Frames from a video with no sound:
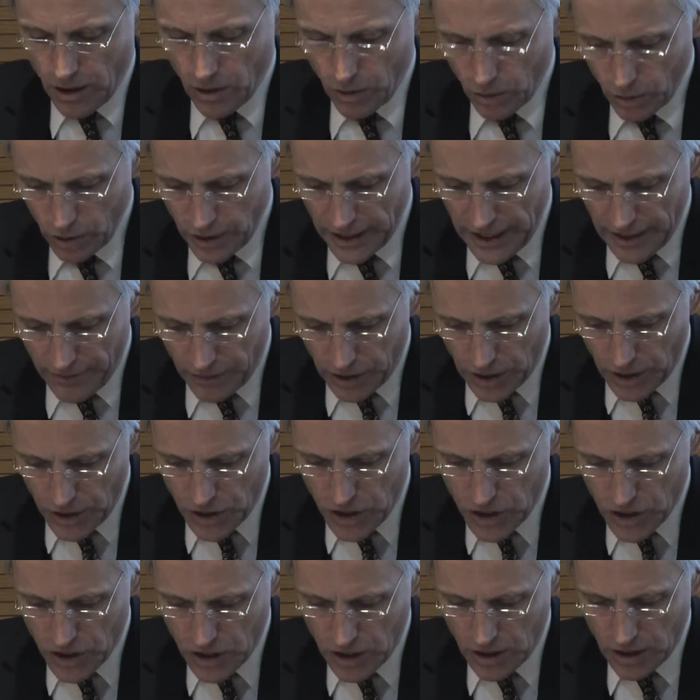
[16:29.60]
All the
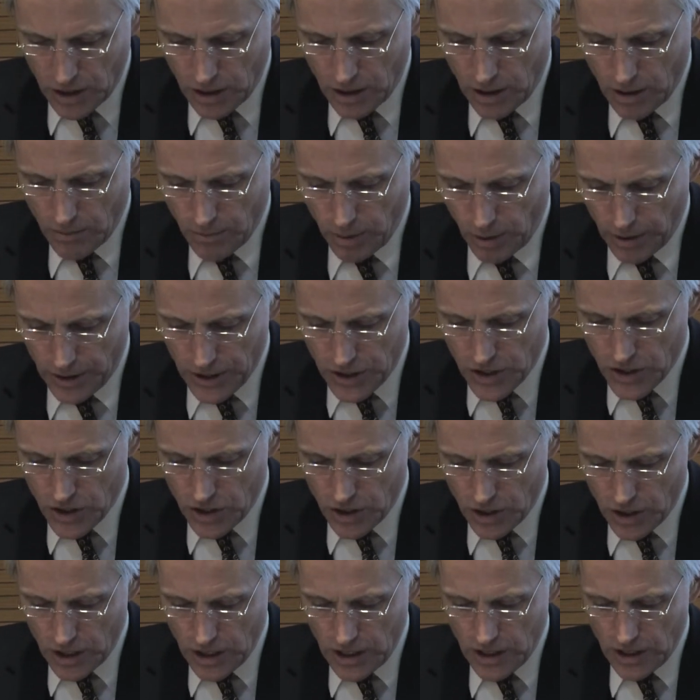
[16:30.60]
evidence points
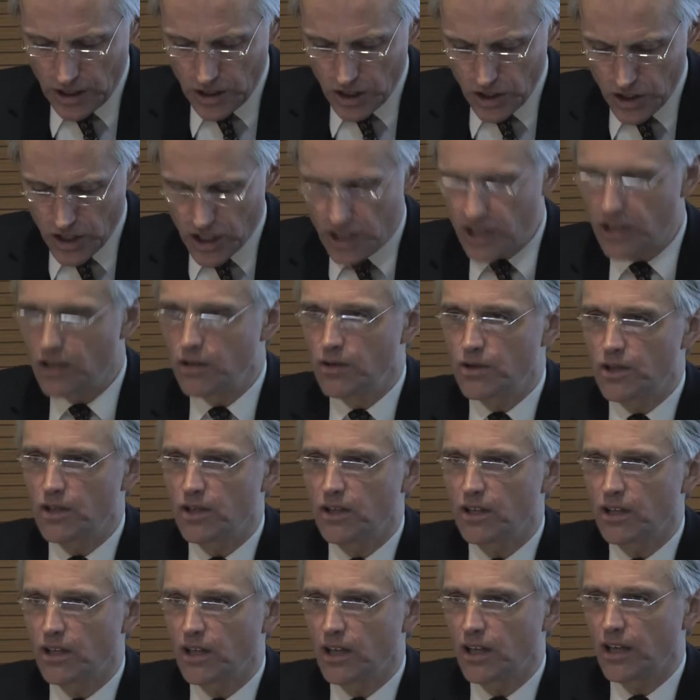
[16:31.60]
to the continued
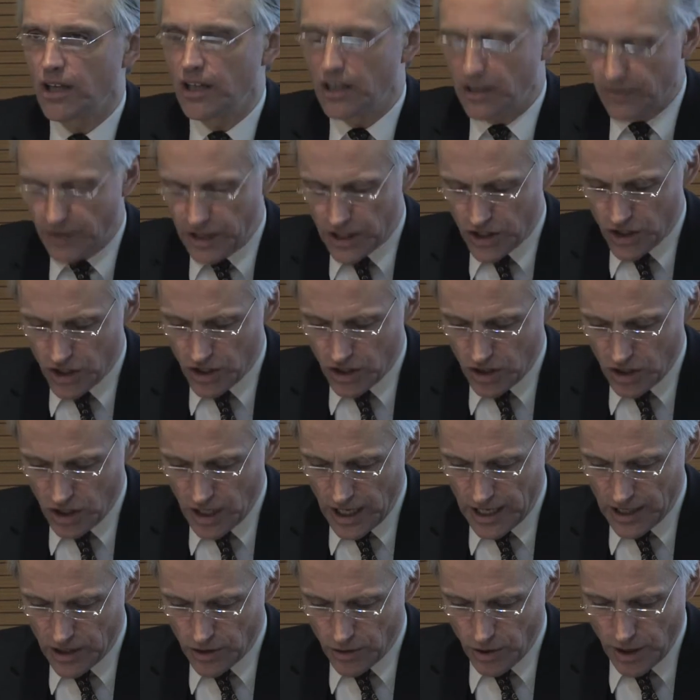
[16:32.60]
innovation
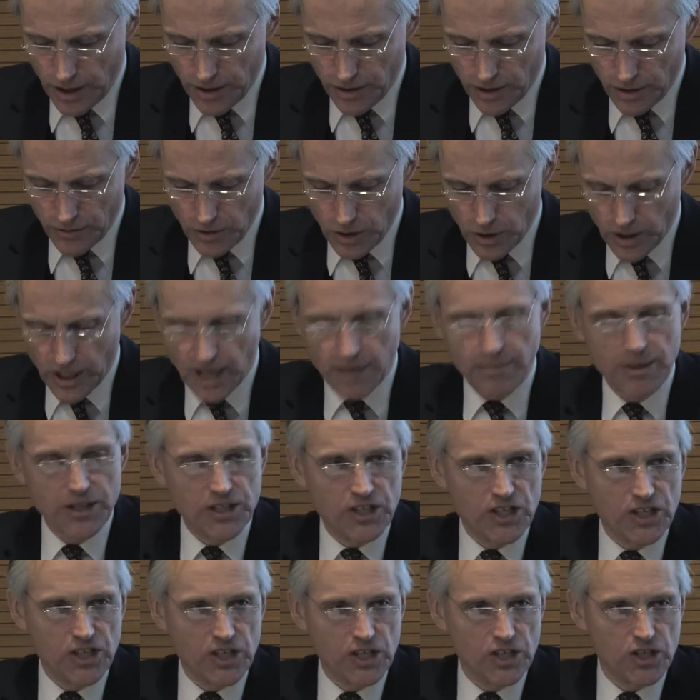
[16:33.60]
and growth of UK
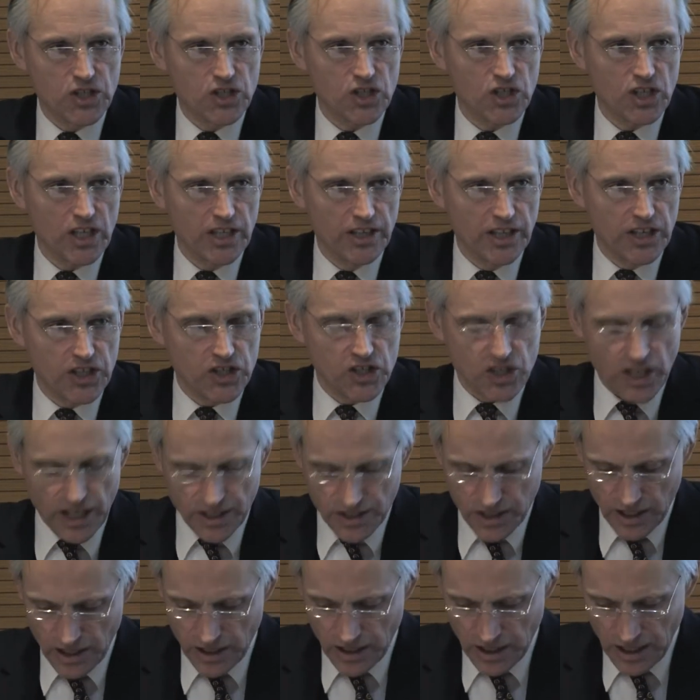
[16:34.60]
businesses in this
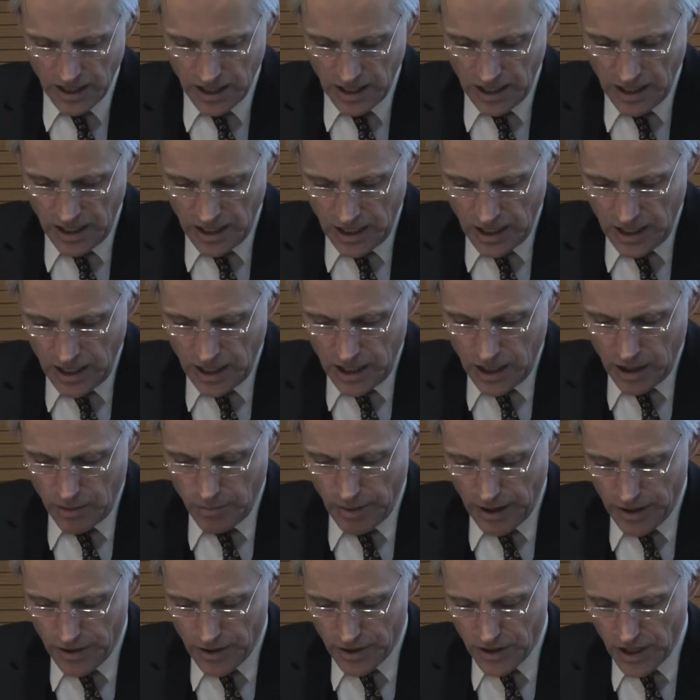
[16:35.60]
sector,
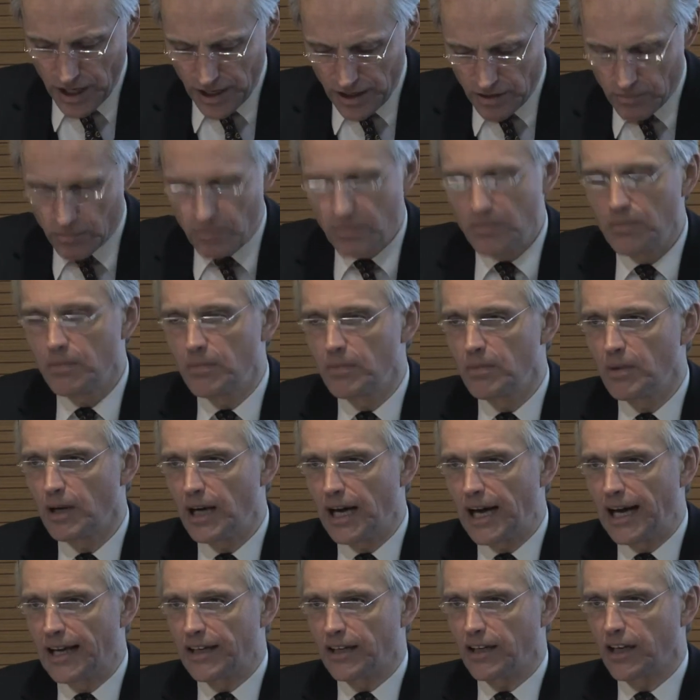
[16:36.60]
both at home
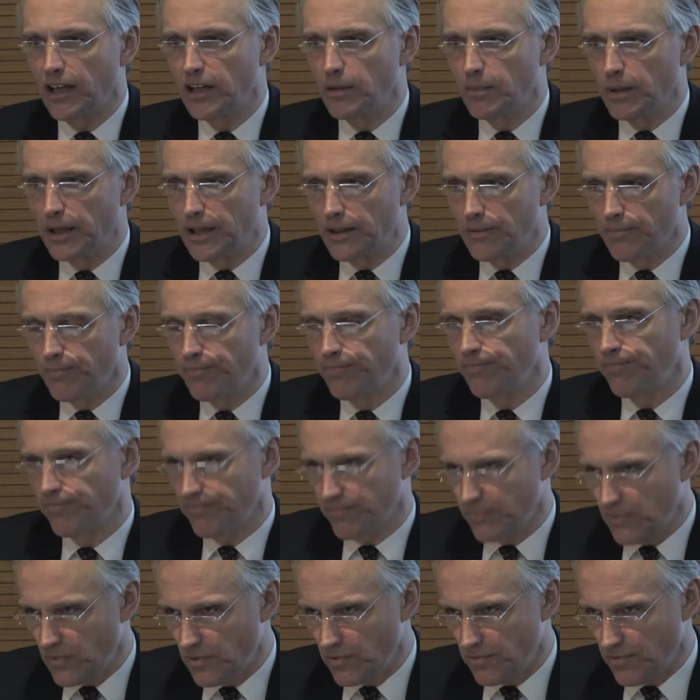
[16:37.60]
and globally.
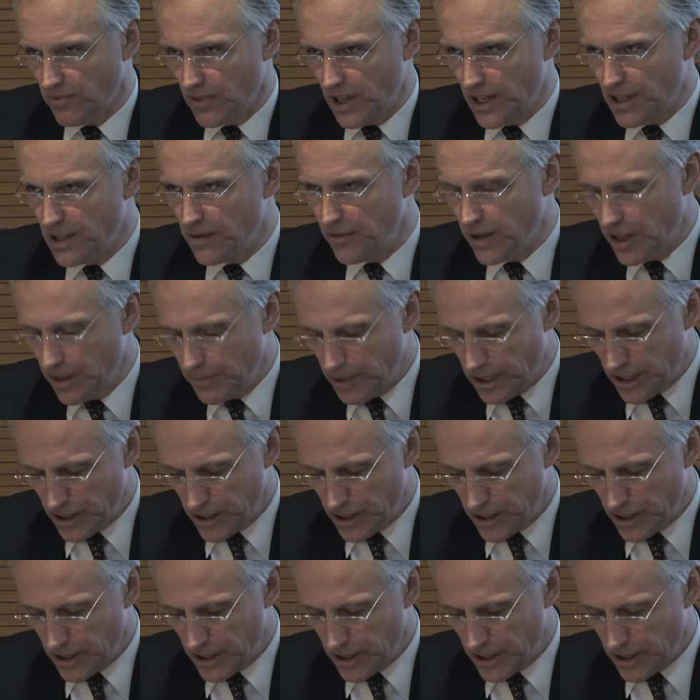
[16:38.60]
Thank you very